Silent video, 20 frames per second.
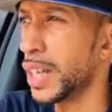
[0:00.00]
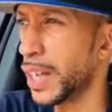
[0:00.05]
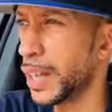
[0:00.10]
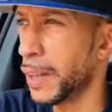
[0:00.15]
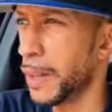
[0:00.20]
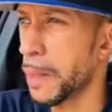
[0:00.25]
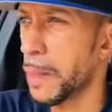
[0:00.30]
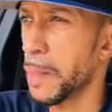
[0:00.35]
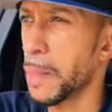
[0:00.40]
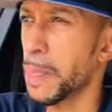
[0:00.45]

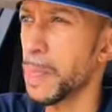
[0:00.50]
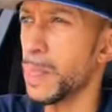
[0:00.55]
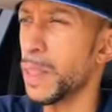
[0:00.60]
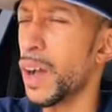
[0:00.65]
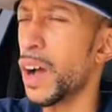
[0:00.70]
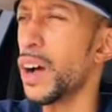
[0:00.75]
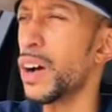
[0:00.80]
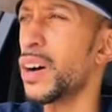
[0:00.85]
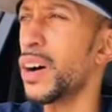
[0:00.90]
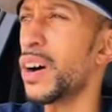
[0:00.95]
Like
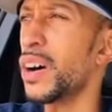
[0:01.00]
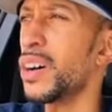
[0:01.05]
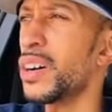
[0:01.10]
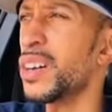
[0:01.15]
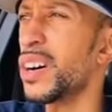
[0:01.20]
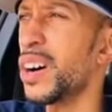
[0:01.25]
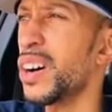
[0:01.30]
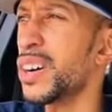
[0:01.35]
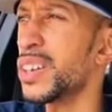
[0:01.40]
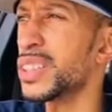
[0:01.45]

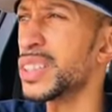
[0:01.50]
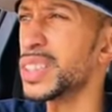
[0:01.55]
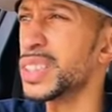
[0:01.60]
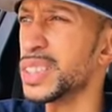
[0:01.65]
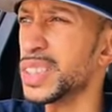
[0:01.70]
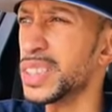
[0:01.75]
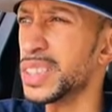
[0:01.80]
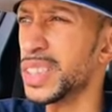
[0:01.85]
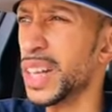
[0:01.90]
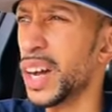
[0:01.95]
all
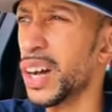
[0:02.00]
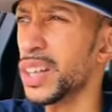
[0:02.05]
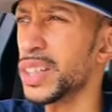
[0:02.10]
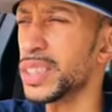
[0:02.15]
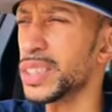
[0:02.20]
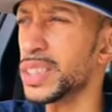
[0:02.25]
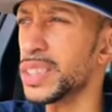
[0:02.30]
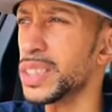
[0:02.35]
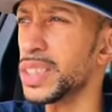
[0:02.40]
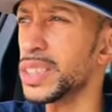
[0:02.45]

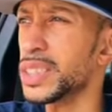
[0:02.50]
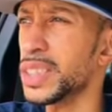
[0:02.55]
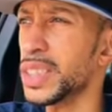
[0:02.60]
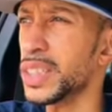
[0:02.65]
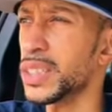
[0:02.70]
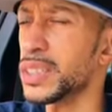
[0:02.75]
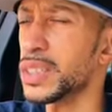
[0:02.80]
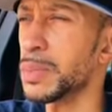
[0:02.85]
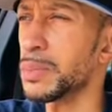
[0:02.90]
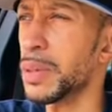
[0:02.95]
this in
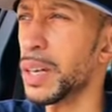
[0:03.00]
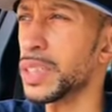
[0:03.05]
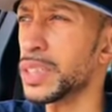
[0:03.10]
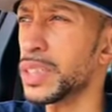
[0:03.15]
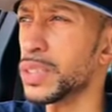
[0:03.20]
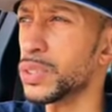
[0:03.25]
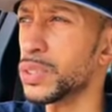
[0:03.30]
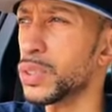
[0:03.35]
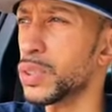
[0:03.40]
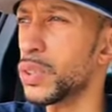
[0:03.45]
details in my
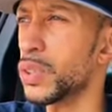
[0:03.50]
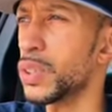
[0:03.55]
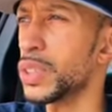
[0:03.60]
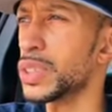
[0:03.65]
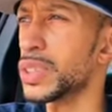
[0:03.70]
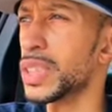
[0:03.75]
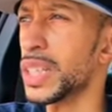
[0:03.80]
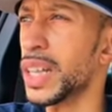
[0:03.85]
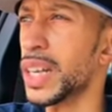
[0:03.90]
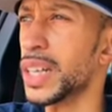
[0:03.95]
digital
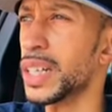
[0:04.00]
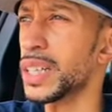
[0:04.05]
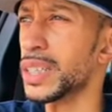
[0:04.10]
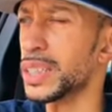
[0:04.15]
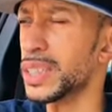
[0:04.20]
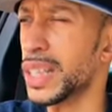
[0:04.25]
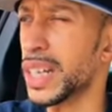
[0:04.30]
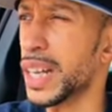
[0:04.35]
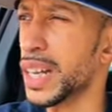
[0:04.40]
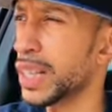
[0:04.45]
course that I
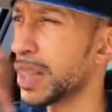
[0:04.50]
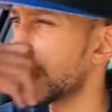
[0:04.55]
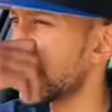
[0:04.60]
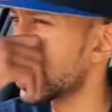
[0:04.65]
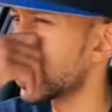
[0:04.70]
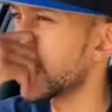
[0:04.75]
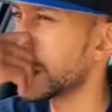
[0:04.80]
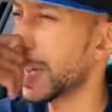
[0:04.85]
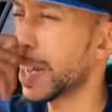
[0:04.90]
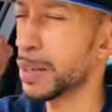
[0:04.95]

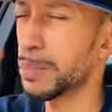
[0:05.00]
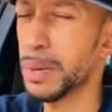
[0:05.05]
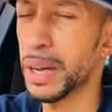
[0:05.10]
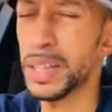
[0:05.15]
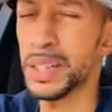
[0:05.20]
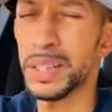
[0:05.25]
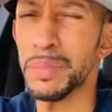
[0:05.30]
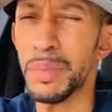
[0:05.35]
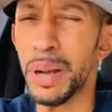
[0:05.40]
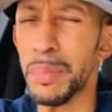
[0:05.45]
got in
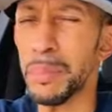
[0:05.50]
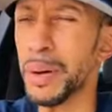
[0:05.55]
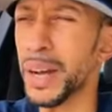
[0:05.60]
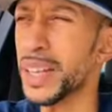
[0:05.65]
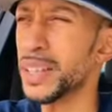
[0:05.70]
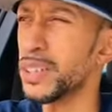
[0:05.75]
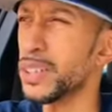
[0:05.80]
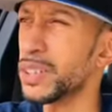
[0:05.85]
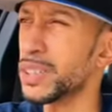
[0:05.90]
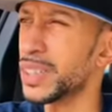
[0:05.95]
my
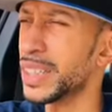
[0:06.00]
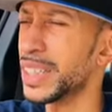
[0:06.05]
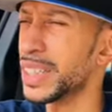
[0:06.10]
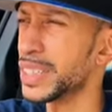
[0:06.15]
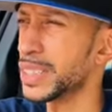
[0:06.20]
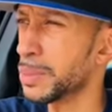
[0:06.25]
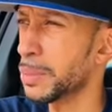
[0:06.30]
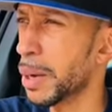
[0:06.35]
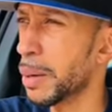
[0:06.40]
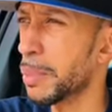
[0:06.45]
bio. Link
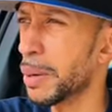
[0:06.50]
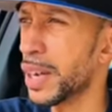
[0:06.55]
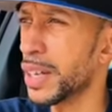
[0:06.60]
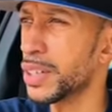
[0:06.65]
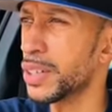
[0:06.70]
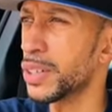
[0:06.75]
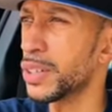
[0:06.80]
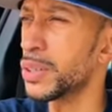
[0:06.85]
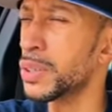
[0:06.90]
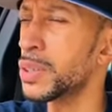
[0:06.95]
is in my
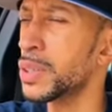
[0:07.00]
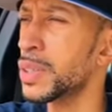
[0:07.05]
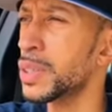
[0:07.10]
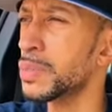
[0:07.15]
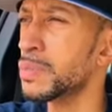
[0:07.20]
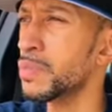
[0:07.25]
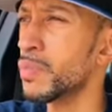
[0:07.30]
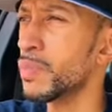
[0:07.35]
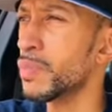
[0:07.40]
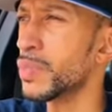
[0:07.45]
bio.
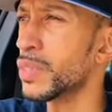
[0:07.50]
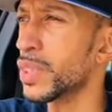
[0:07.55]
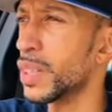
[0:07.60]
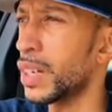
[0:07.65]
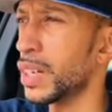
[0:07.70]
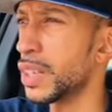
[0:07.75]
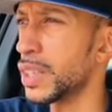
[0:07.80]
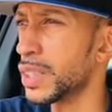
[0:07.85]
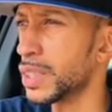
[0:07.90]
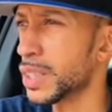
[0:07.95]

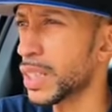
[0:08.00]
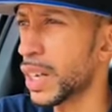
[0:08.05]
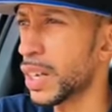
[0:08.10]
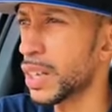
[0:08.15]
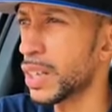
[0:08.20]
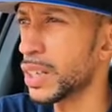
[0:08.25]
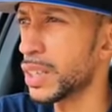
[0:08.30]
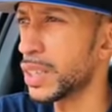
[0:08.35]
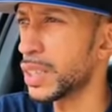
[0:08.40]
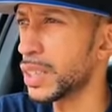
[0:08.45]
It's
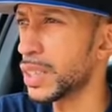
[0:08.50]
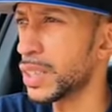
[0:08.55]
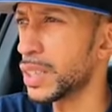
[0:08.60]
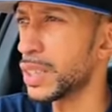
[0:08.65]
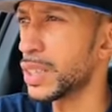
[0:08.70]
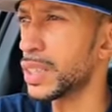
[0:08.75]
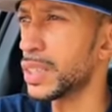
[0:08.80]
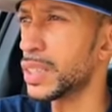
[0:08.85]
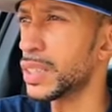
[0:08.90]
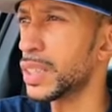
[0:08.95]

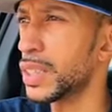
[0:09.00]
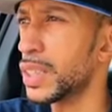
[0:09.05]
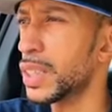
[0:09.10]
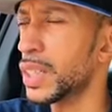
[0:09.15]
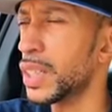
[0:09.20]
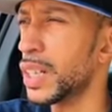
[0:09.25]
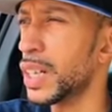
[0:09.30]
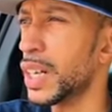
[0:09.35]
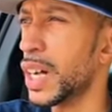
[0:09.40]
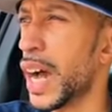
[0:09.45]
called
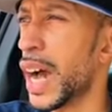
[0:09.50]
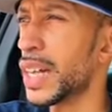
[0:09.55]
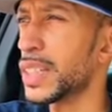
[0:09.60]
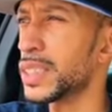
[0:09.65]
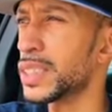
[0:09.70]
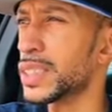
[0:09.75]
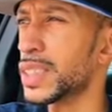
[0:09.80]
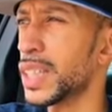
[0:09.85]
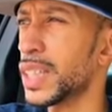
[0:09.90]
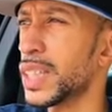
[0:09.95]
how
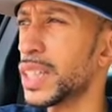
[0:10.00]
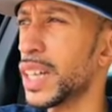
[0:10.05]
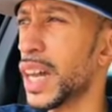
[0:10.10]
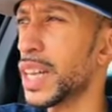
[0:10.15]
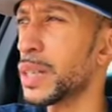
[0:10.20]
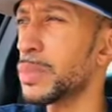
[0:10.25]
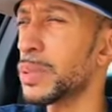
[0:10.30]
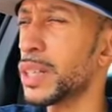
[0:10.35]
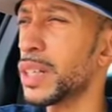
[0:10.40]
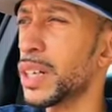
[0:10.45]

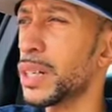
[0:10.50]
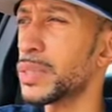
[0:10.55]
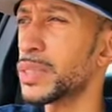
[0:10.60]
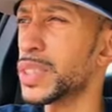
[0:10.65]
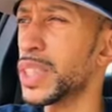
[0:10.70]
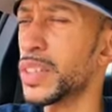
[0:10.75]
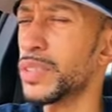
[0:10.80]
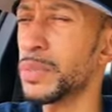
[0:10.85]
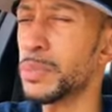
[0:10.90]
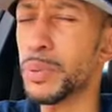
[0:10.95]
to become
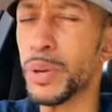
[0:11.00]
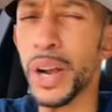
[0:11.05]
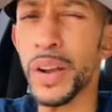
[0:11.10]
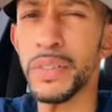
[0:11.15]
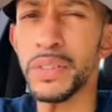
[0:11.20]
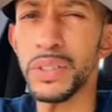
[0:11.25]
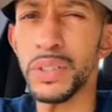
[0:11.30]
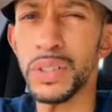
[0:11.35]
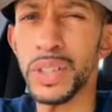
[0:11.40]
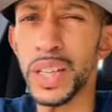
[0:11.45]
safe and
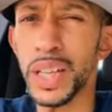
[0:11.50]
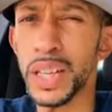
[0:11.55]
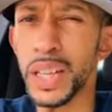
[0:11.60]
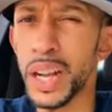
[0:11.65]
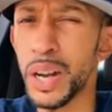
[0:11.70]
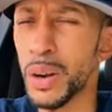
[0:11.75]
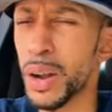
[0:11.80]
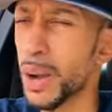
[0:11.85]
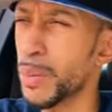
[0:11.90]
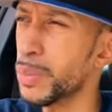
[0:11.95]
private online.
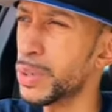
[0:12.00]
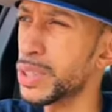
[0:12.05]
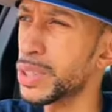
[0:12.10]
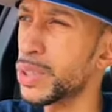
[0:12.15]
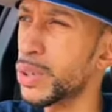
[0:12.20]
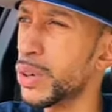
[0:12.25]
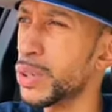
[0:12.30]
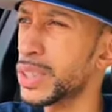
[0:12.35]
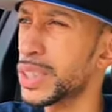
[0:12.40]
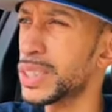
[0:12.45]
I really
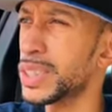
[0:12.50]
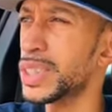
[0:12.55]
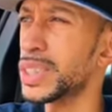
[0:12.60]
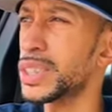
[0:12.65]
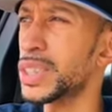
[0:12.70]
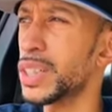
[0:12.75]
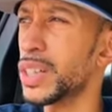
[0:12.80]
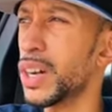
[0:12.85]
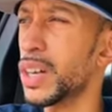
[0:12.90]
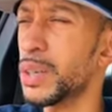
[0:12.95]
go into
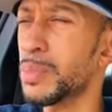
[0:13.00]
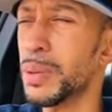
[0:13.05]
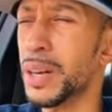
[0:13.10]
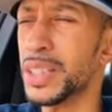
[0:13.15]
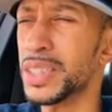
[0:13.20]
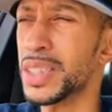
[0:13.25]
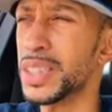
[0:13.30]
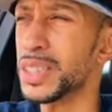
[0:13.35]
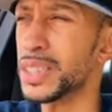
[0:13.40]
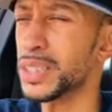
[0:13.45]
detail all
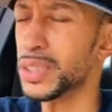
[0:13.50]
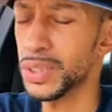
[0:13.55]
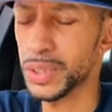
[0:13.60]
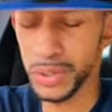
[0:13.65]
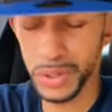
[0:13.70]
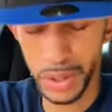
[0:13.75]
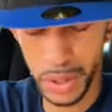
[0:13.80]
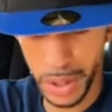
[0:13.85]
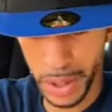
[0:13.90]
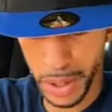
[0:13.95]
about this too.